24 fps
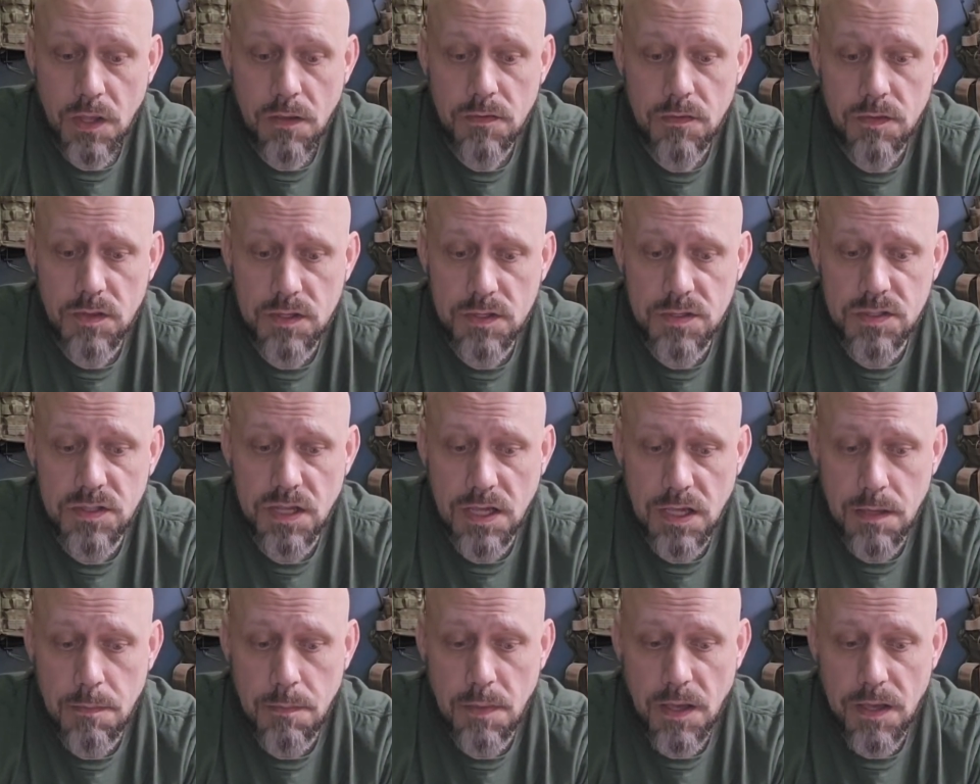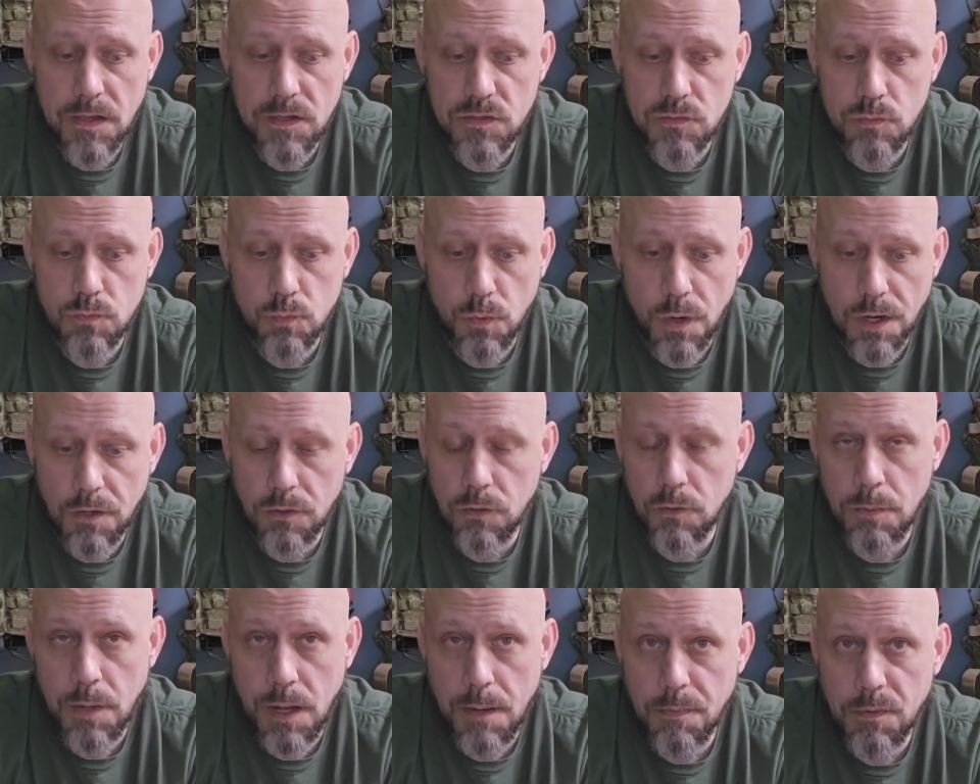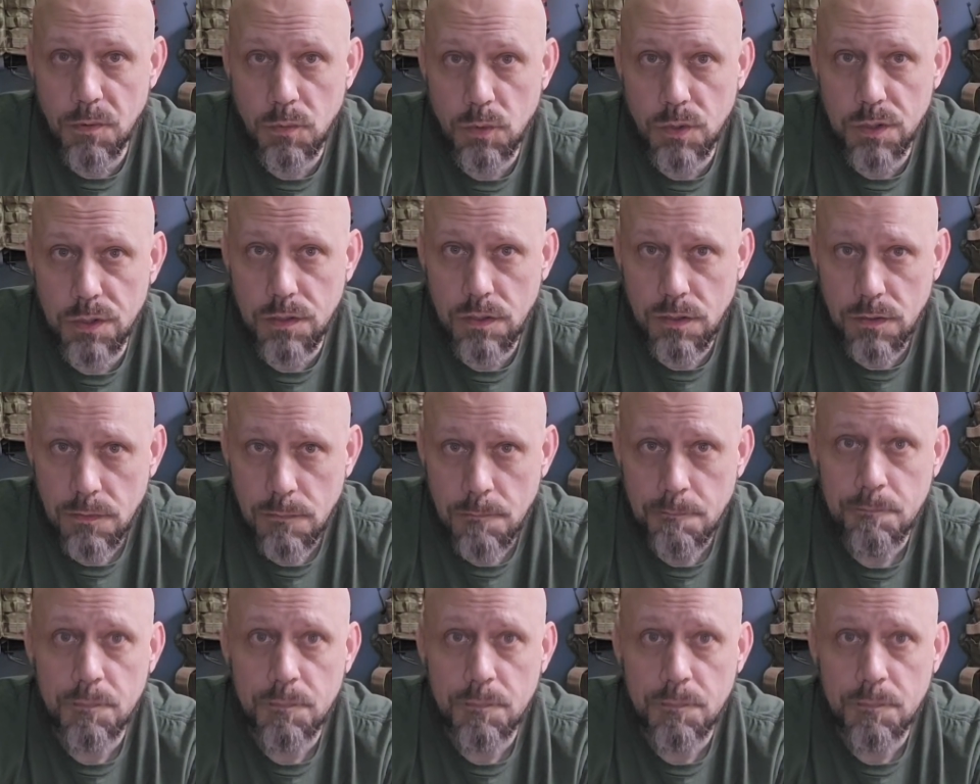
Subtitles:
the same as regular paper would.